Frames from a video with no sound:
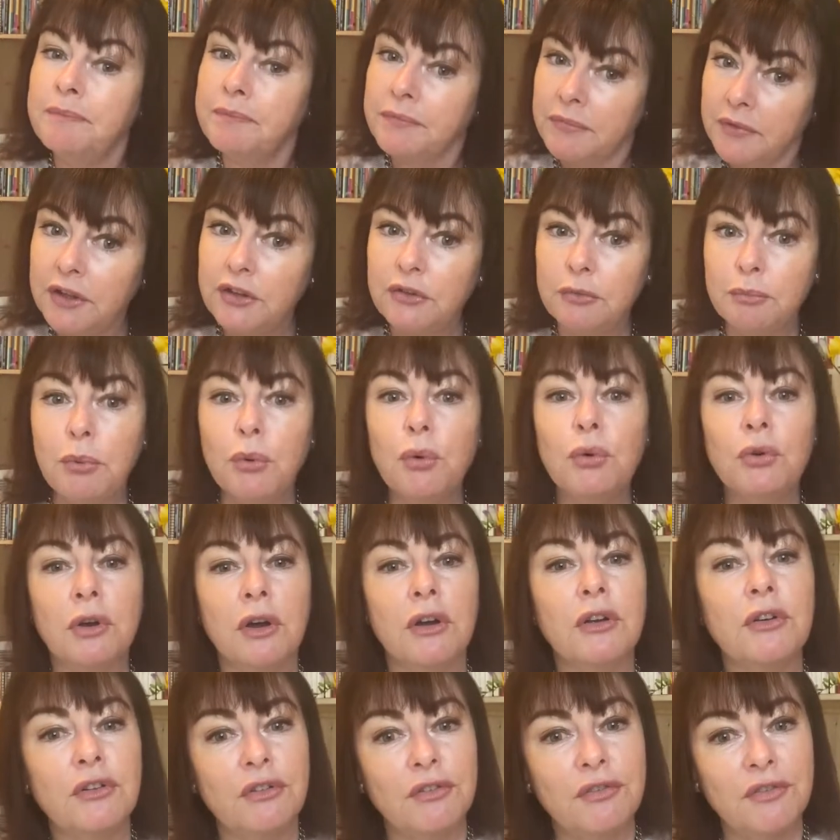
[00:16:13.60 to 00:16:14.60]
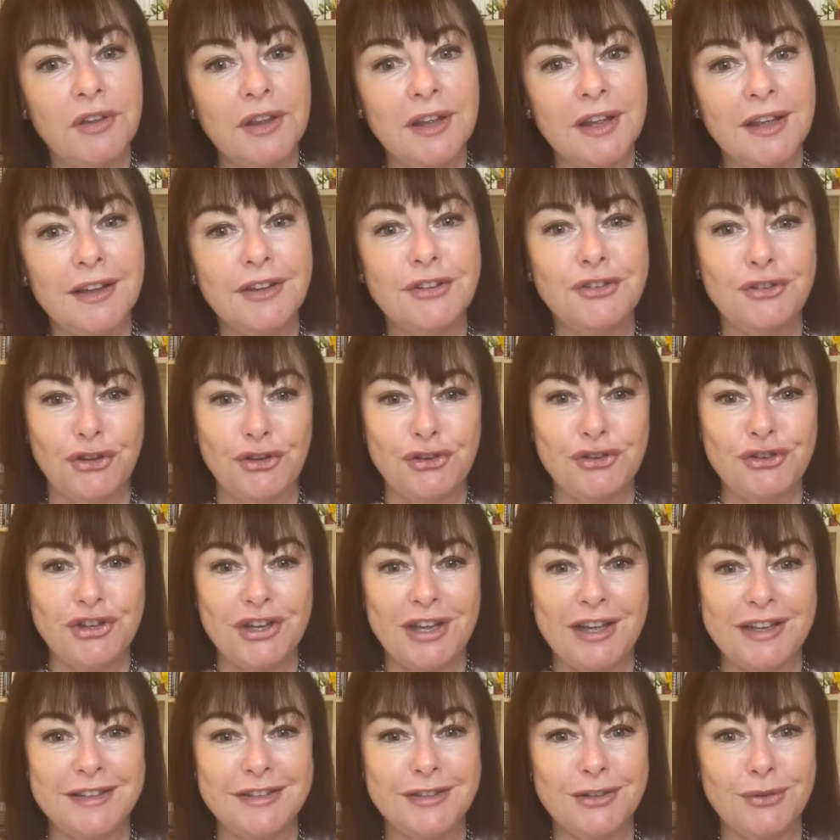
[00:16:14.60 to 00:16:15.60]
there's pornography
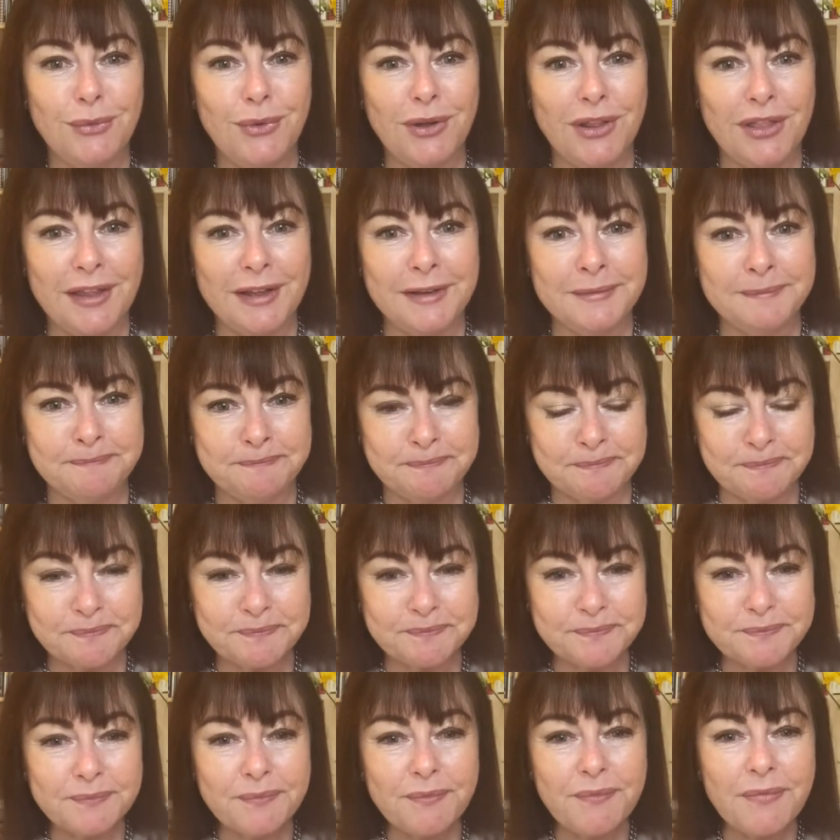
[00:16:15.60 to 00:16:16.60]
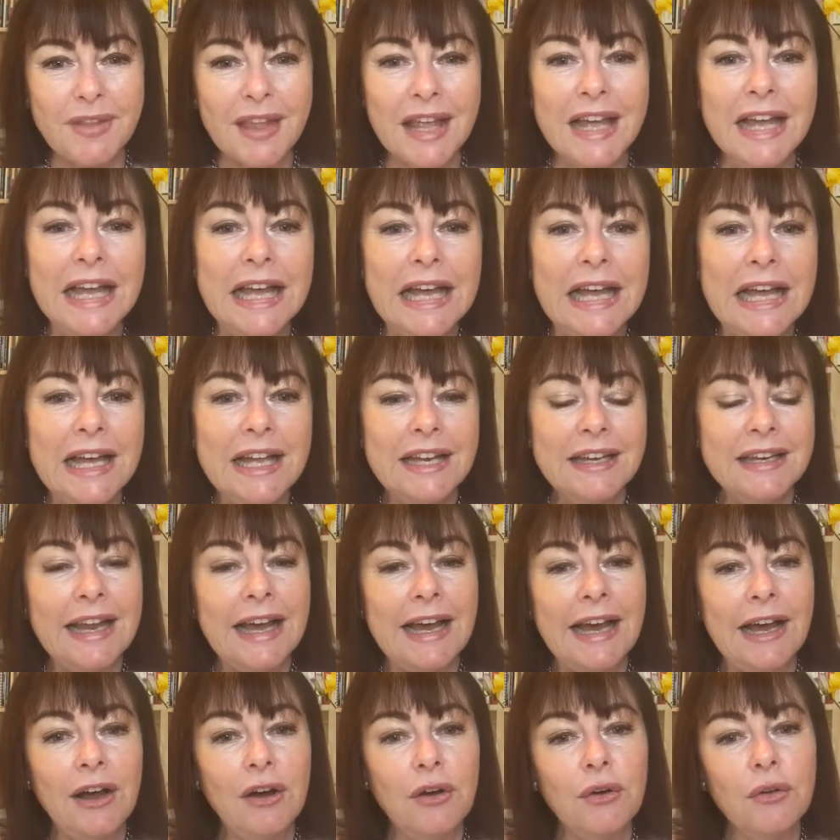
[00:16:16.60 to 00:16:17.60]
associated with it.
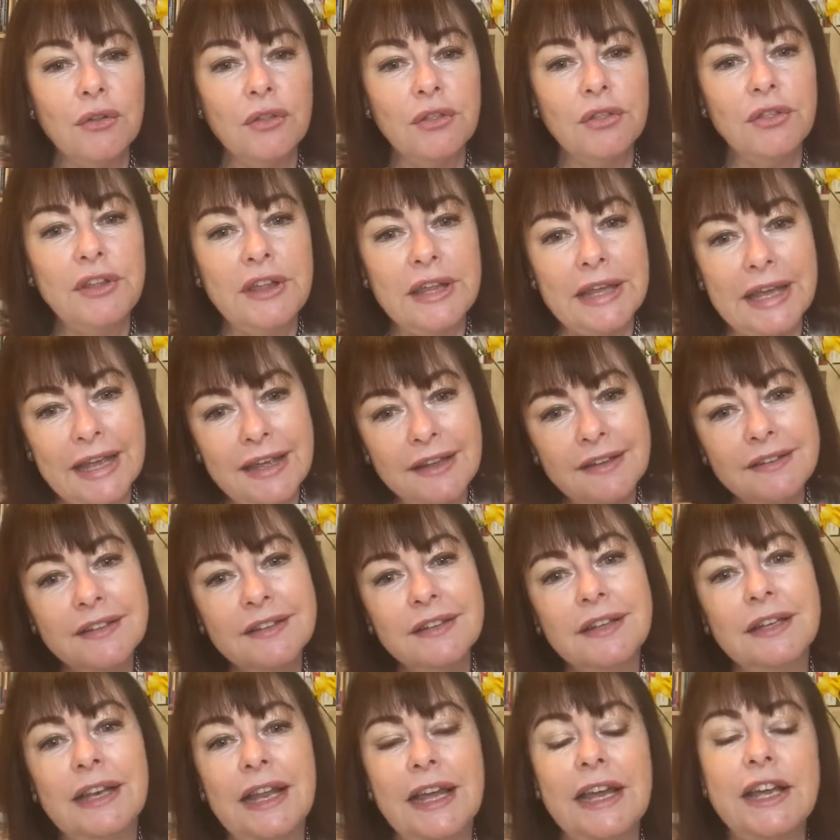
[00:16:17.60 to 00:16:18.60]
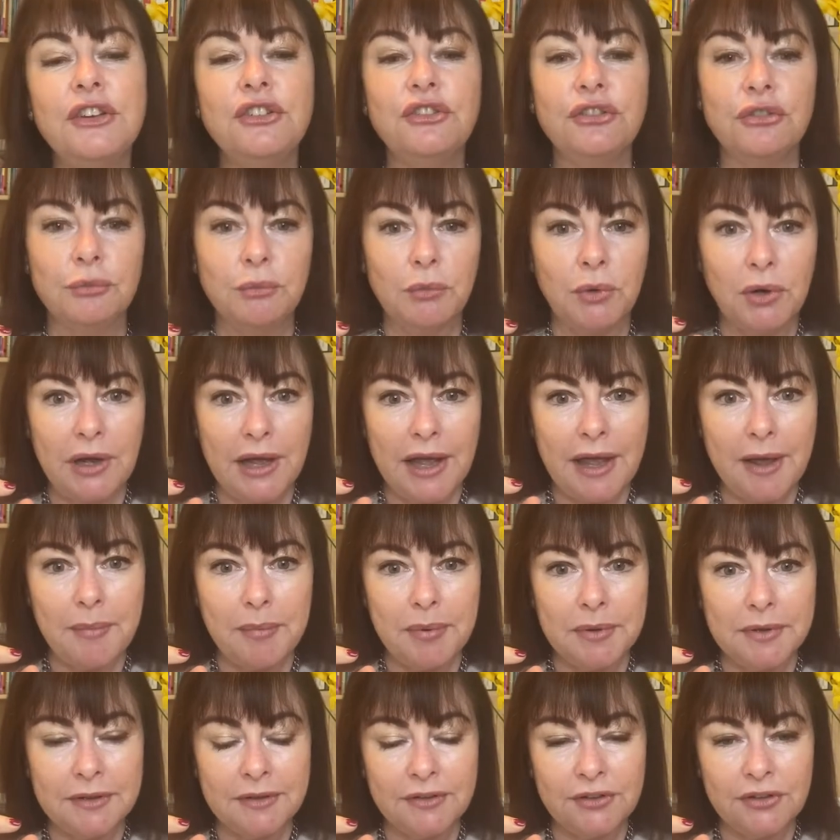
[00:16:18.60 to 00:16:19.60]
Now, the escalation, what
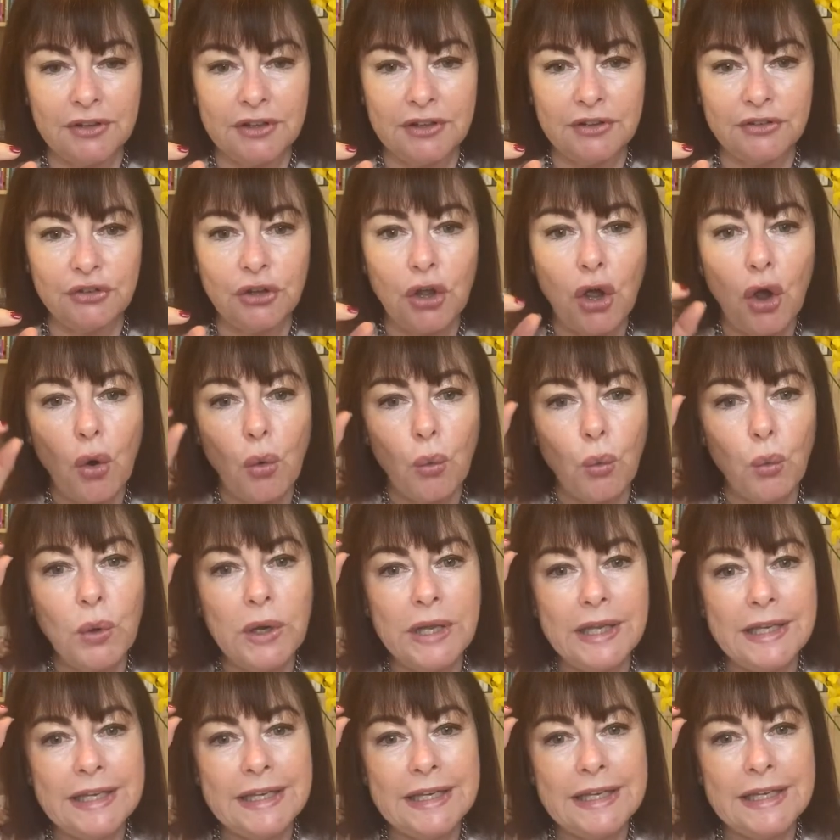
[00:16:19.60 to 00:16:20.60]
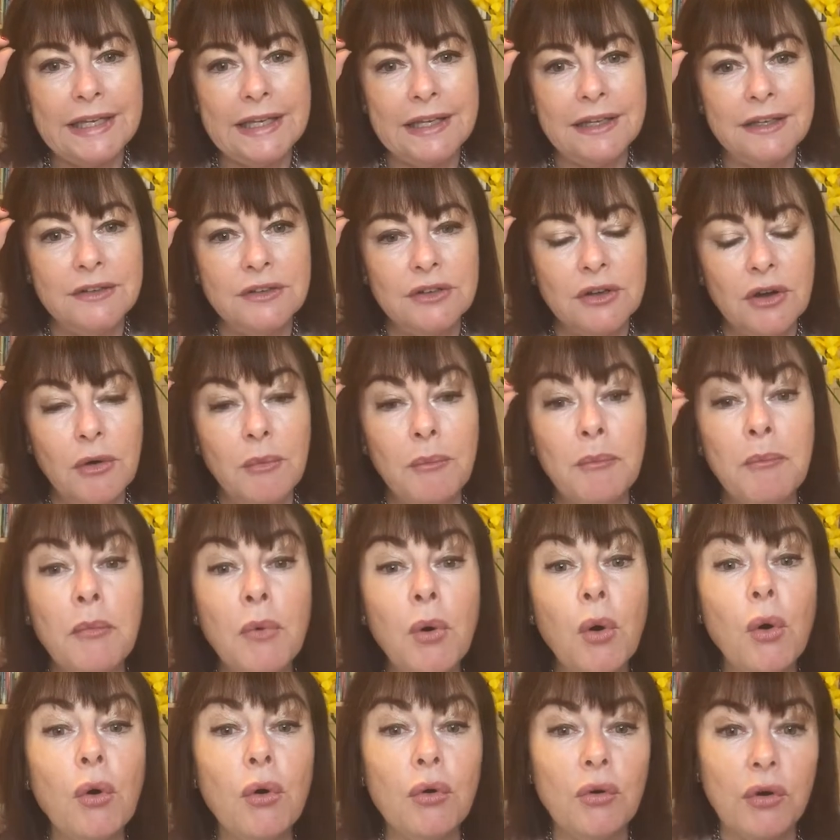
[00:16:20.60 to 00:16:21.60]
happens is we need
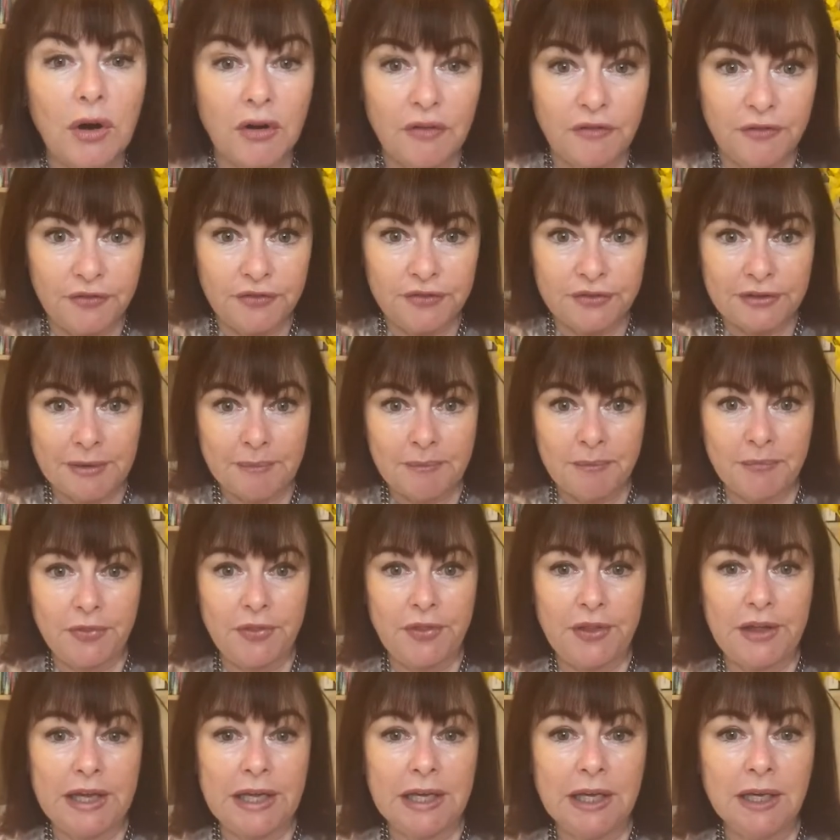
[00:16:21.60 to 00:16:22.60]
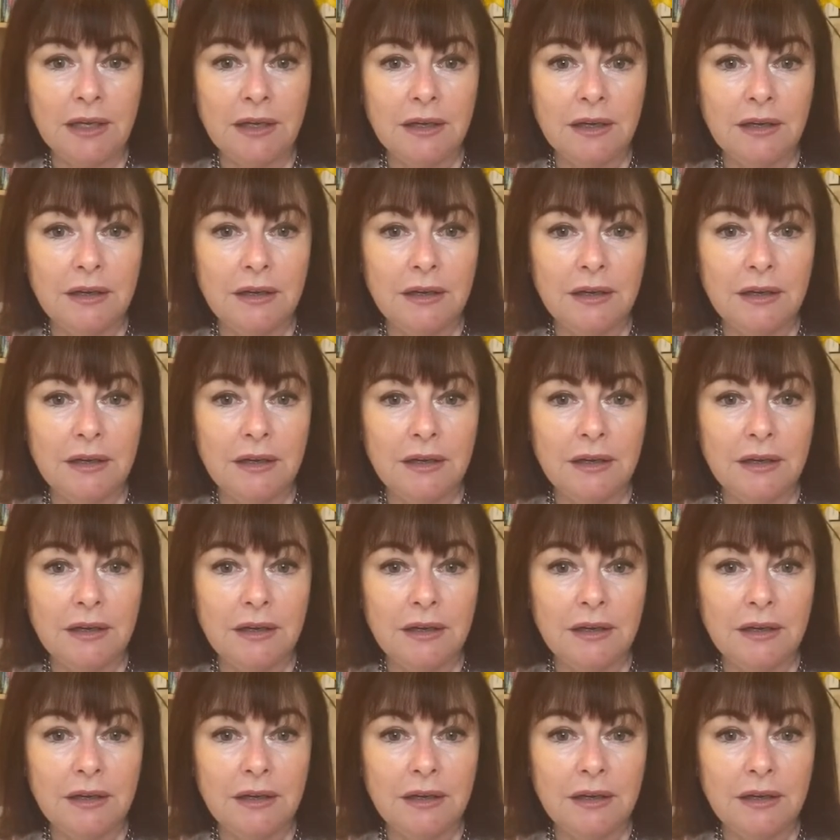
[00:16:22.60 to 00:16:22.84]
more of something,